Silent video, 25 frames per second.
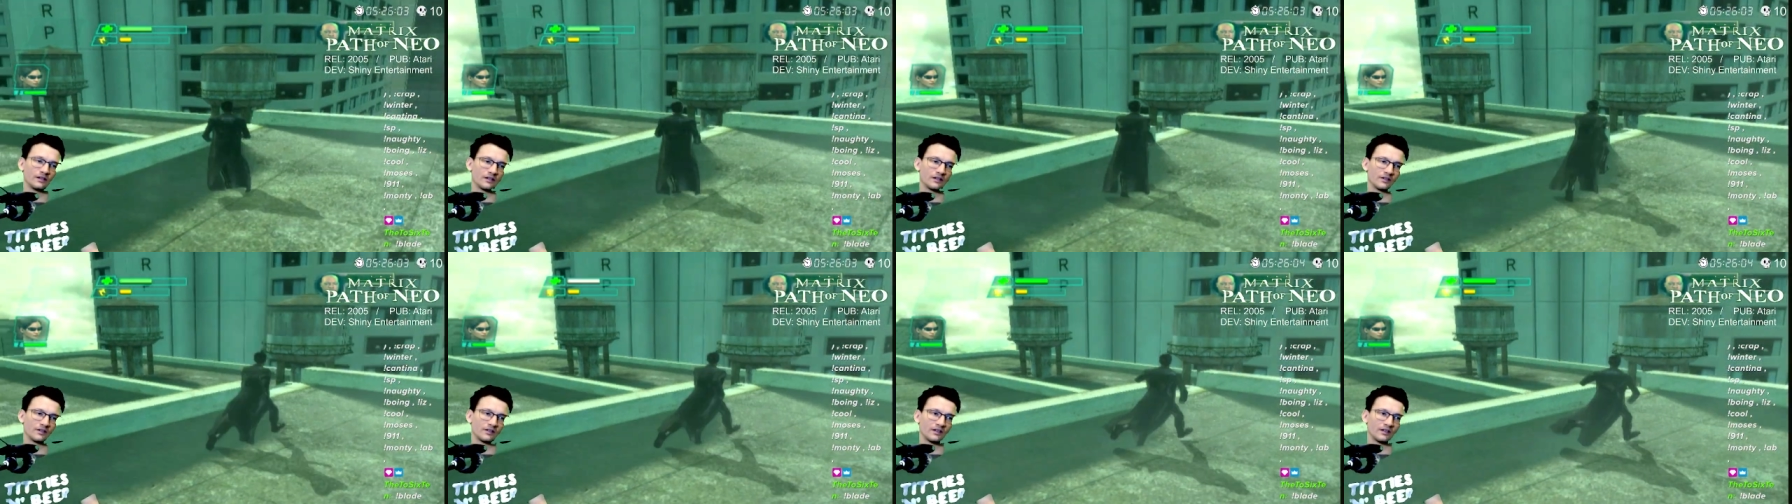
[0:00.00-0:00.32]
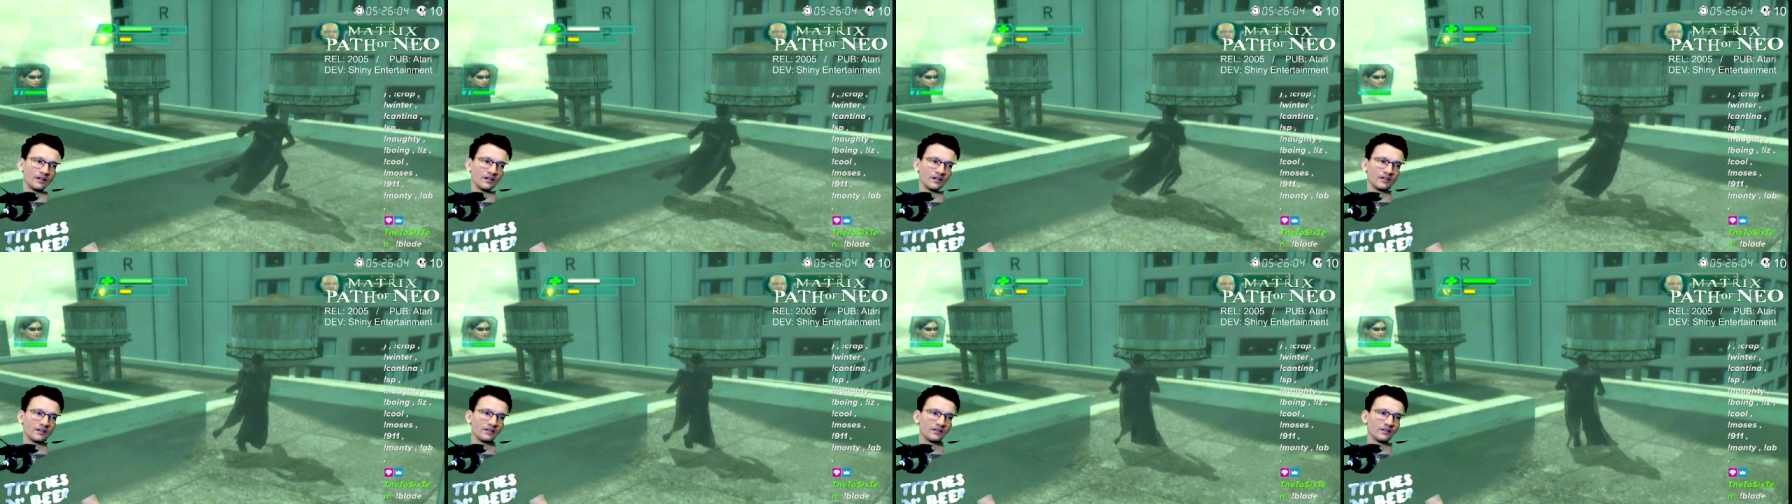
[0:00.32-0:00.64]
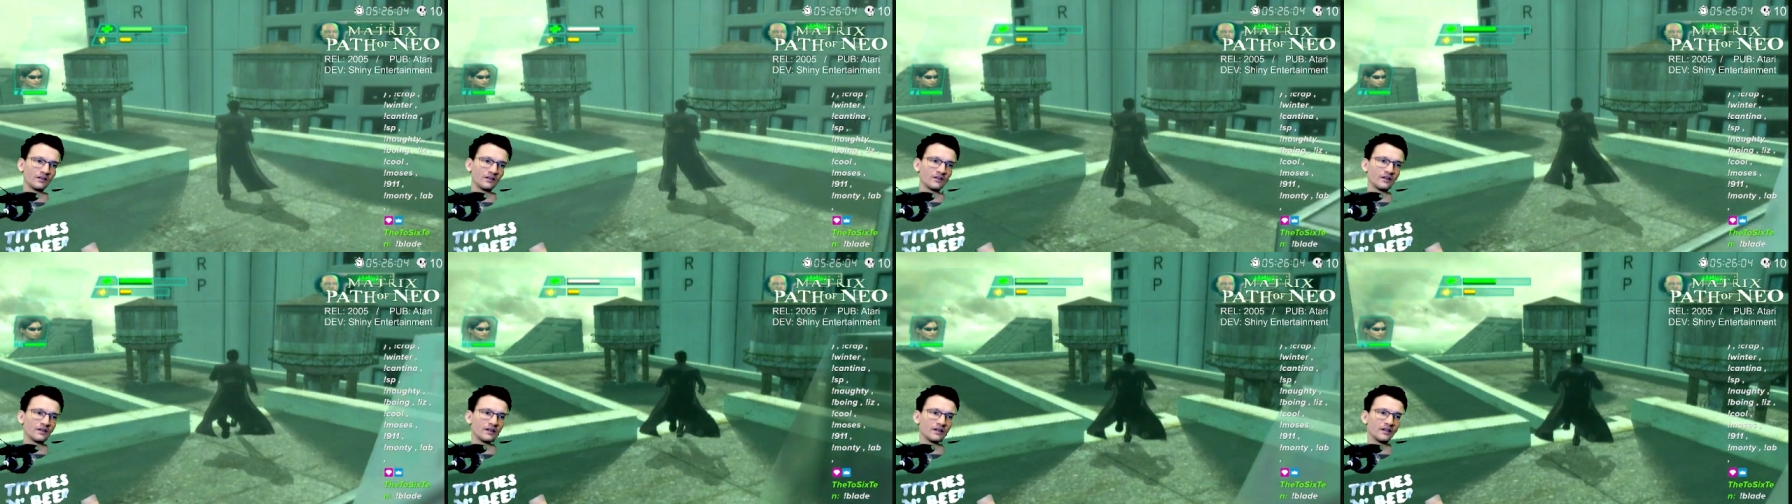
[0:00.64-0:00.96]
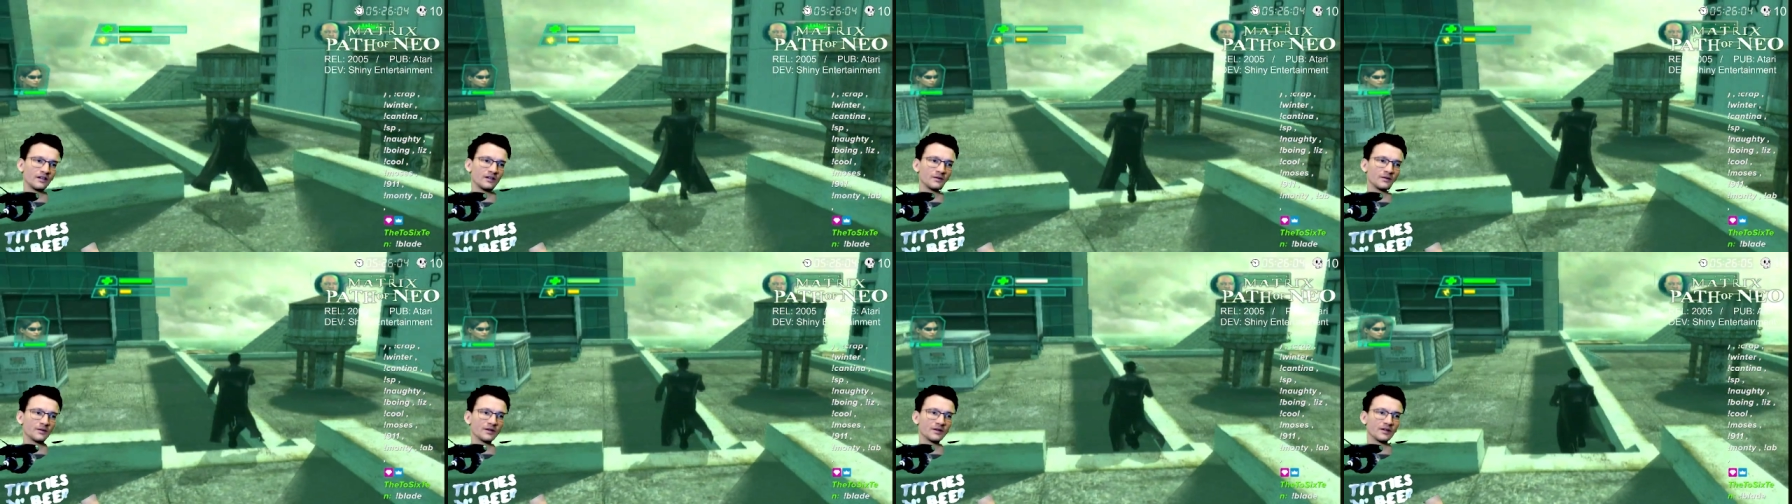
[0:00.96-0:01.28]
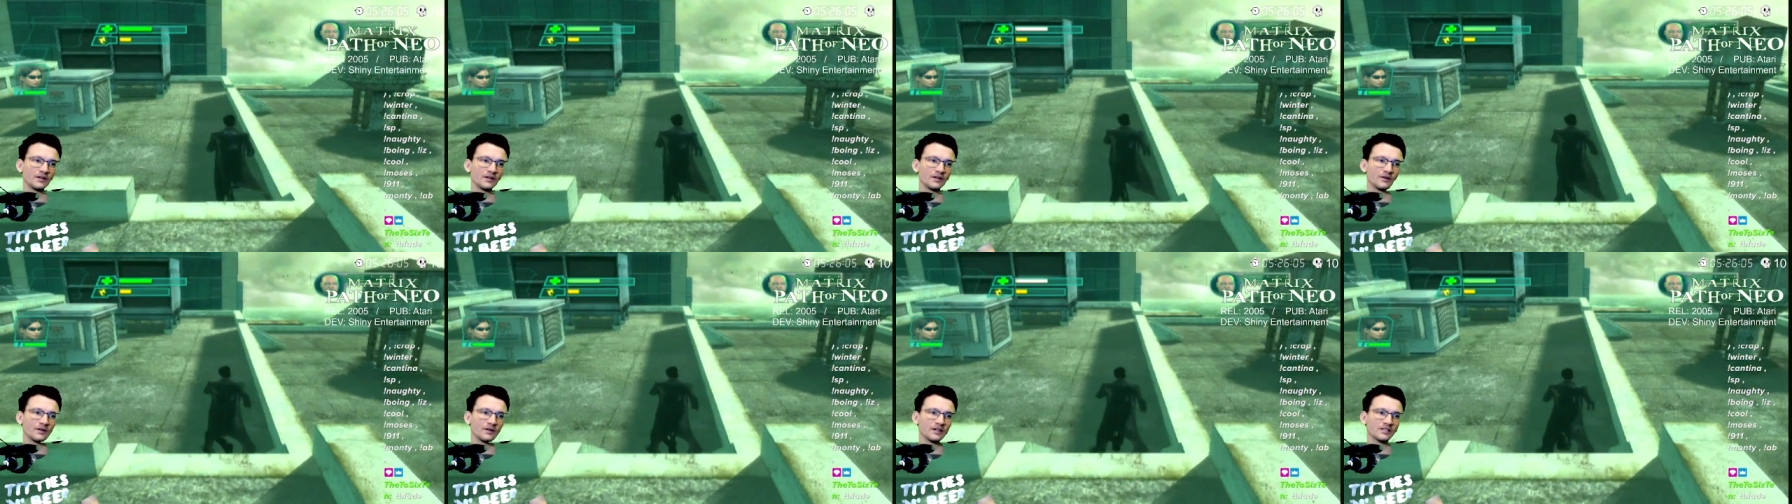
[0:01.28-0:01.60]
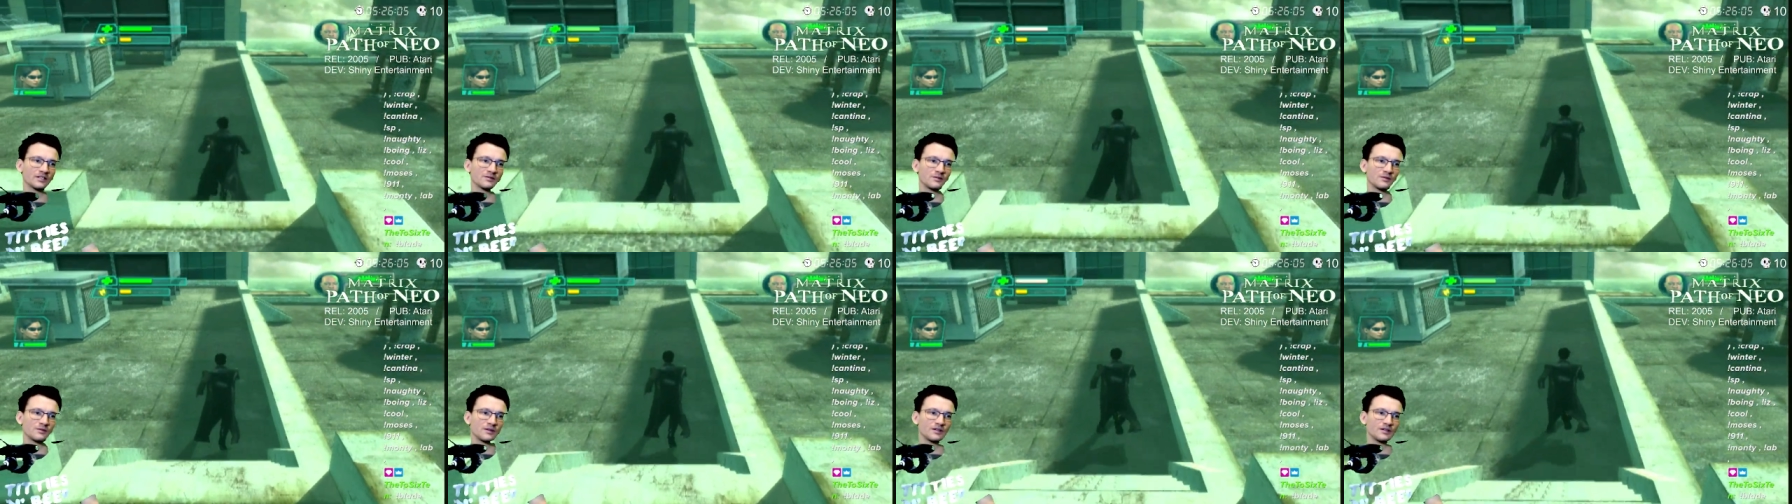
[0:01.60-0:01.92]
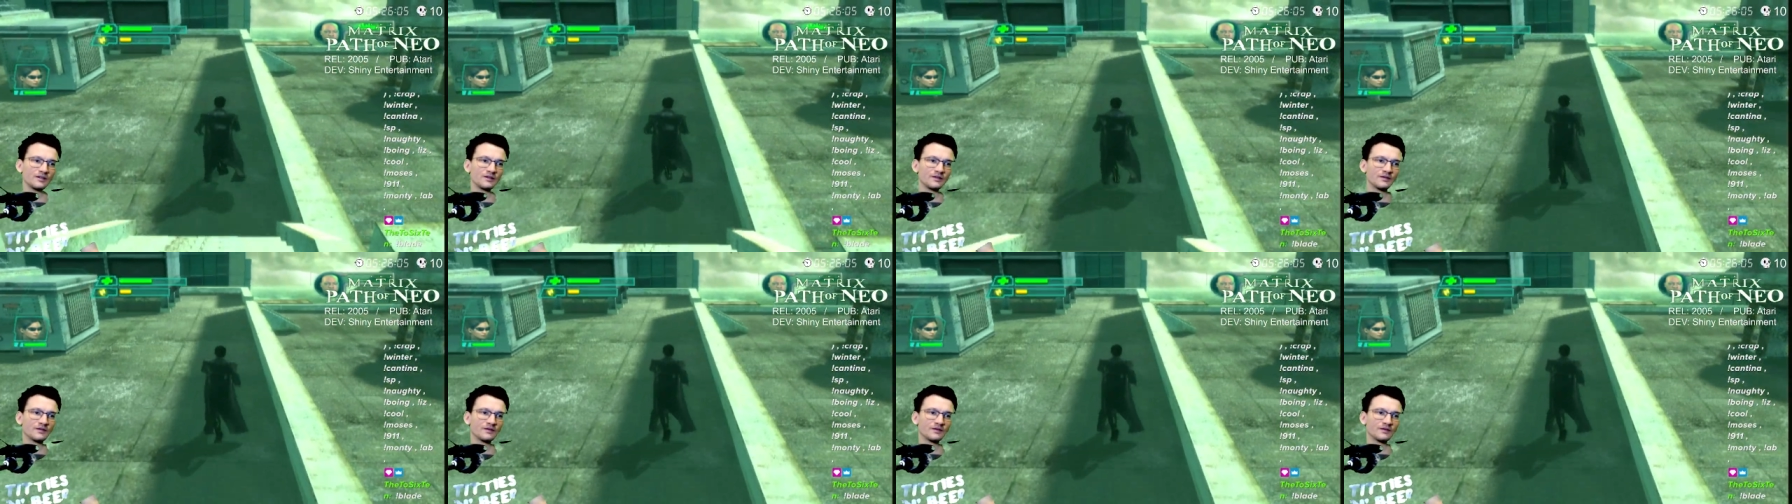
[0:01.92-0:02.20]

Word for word: sakes. Okay, here we go. Next one.